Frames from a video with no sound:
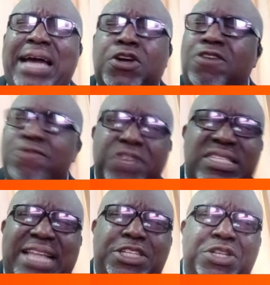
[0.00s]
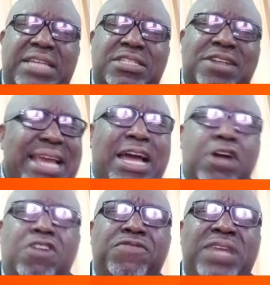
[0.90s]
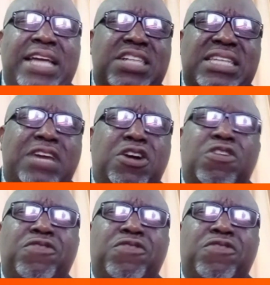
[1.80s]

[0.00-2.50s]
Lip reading: and convince Nigerians. Right now, Nigerians are not